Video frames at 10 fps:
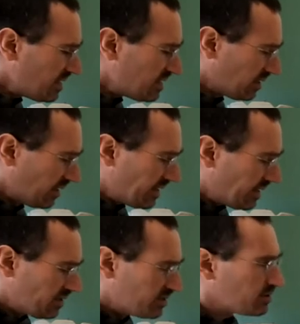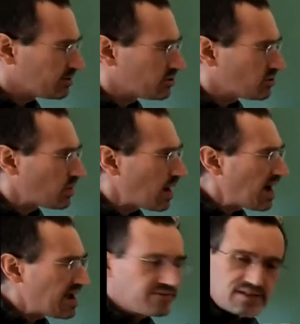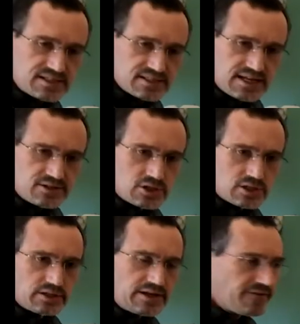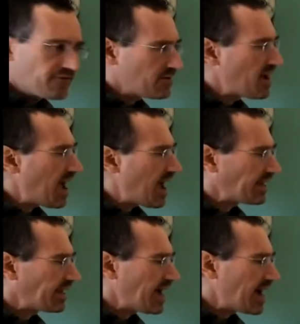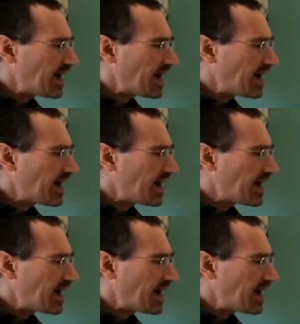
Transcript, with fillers: these ligands are derived essentially from ACAC.